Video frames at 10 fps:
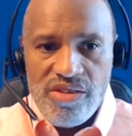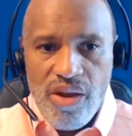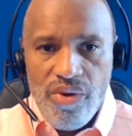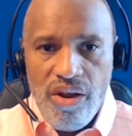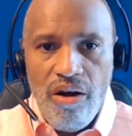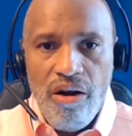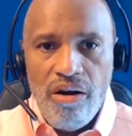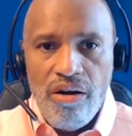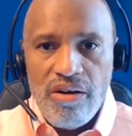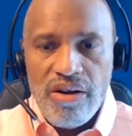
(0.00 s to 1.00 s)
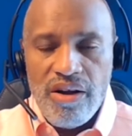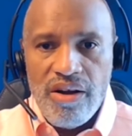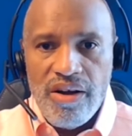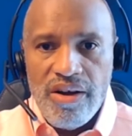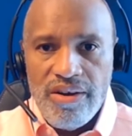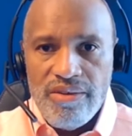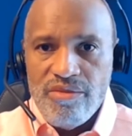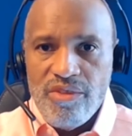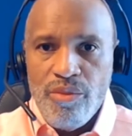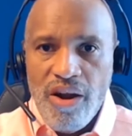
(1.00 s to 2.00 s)
recall,
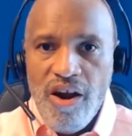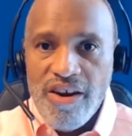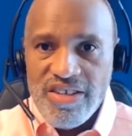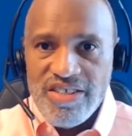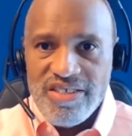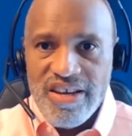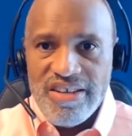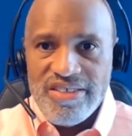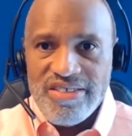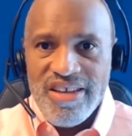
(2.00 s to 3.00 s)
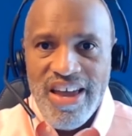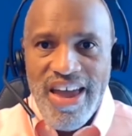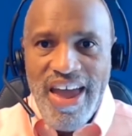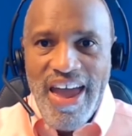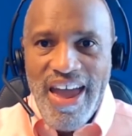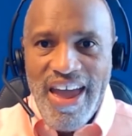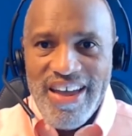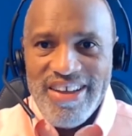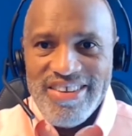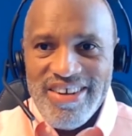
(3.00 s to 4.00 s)
the McCartys, yes.
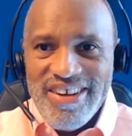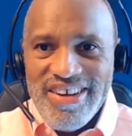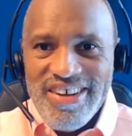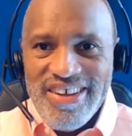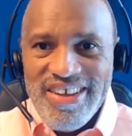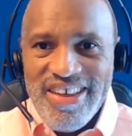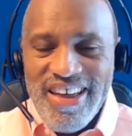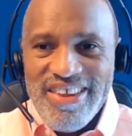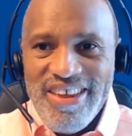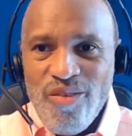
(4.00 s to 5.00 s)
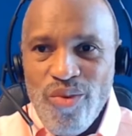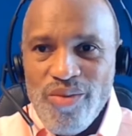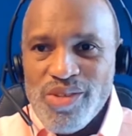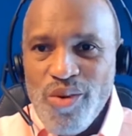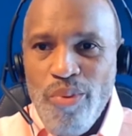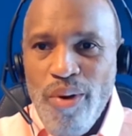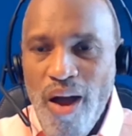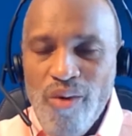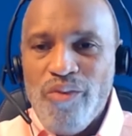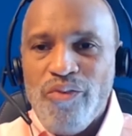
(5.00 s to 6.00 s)
And what was so
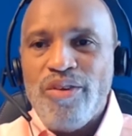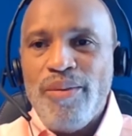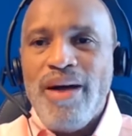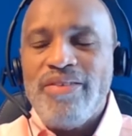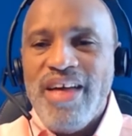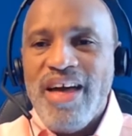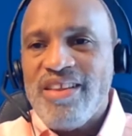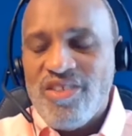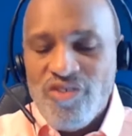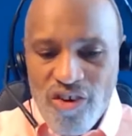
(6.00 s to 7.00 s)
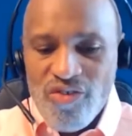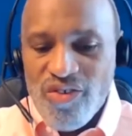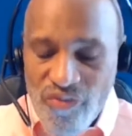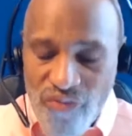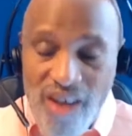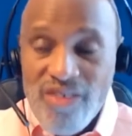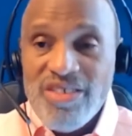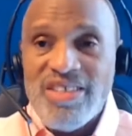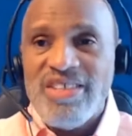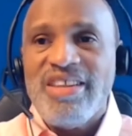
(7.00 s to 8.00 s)
powerful about that, the church was
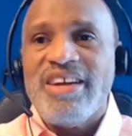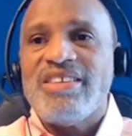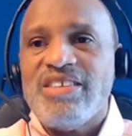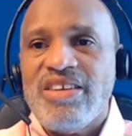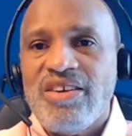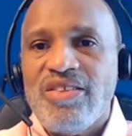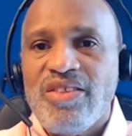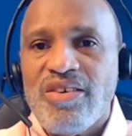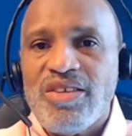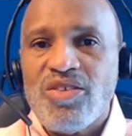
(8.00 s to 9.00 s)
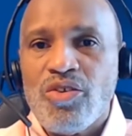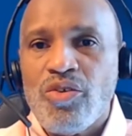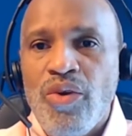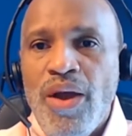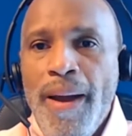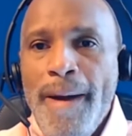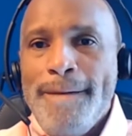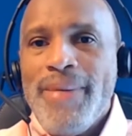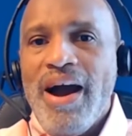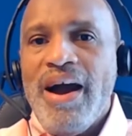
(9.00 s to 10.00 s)
founded in 1932
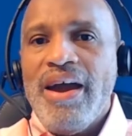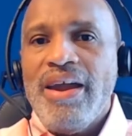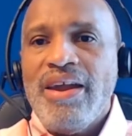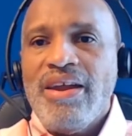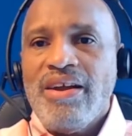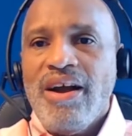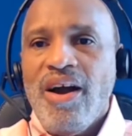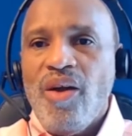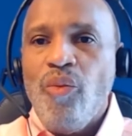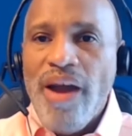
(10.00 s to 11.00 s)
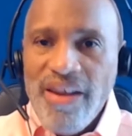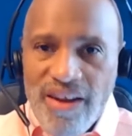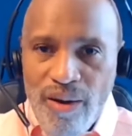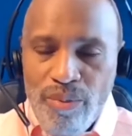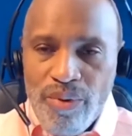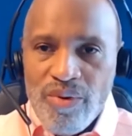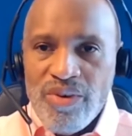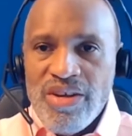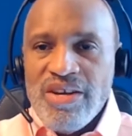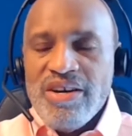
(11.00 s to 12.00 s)
by a white couple,
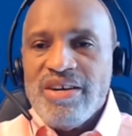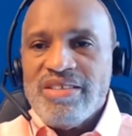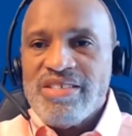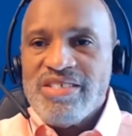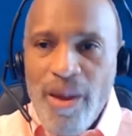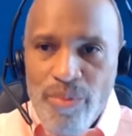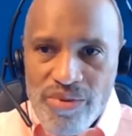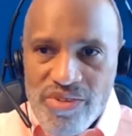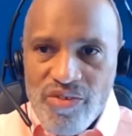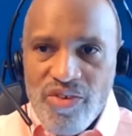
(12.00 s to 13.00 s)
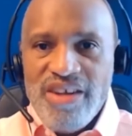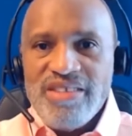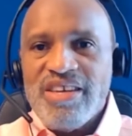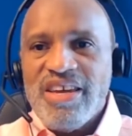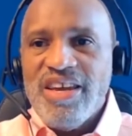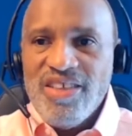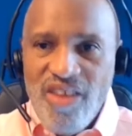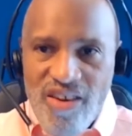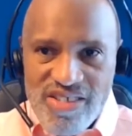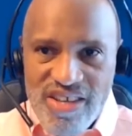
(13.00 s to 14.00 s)
Disciples of Christ in
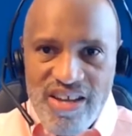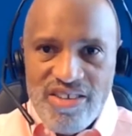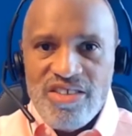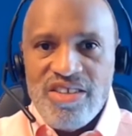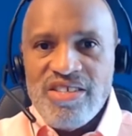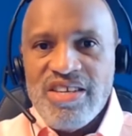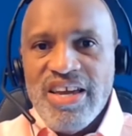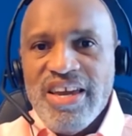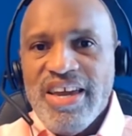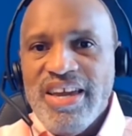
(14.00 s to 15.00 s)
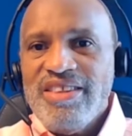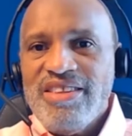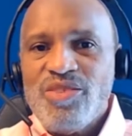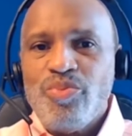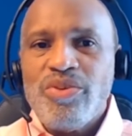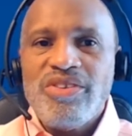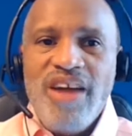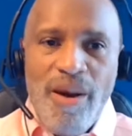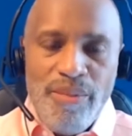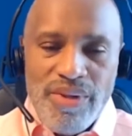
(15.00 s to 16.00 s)
Los Angeles, in this
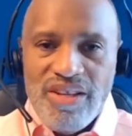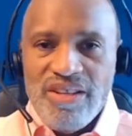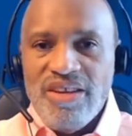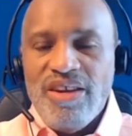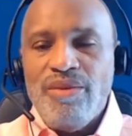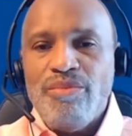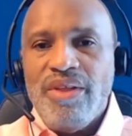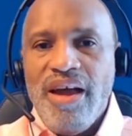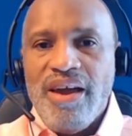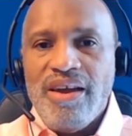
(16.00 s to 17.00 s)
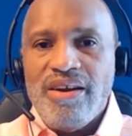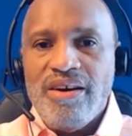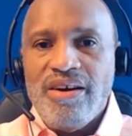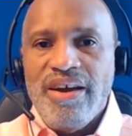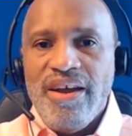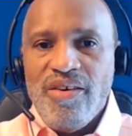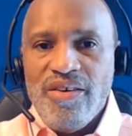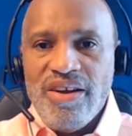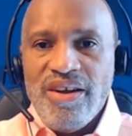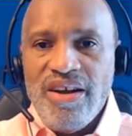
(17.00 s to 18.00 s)
predominantly Black
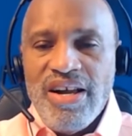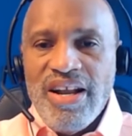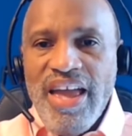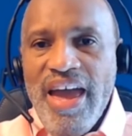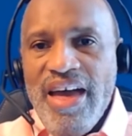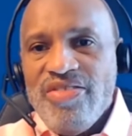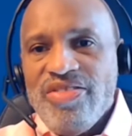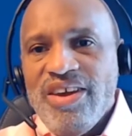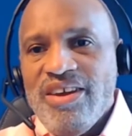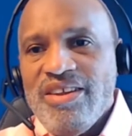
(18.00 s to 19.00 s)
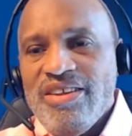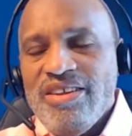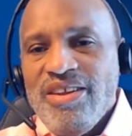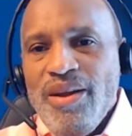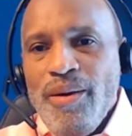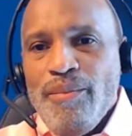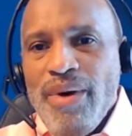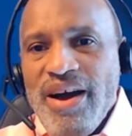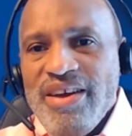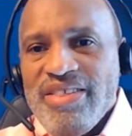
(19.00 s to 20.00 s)
area. And then
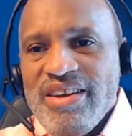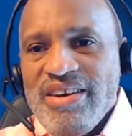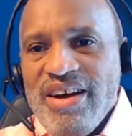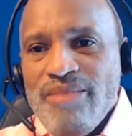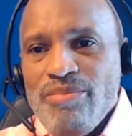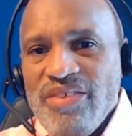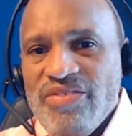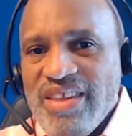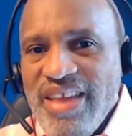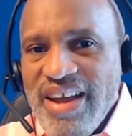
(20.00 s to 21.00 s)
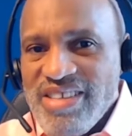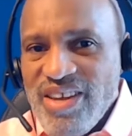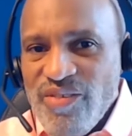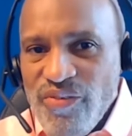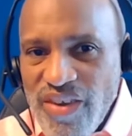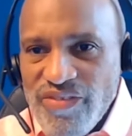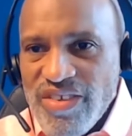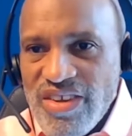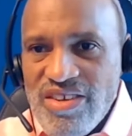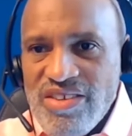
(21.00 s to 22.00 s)
by I believe the
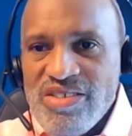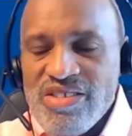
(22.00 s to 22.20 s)
1950s,